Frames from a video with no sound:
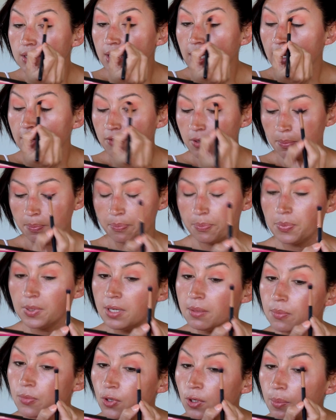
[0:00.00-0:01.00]
to have a
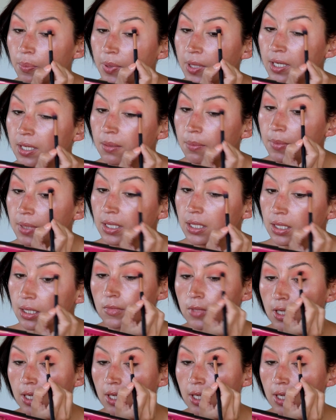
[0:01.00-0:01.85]
bit more pigment.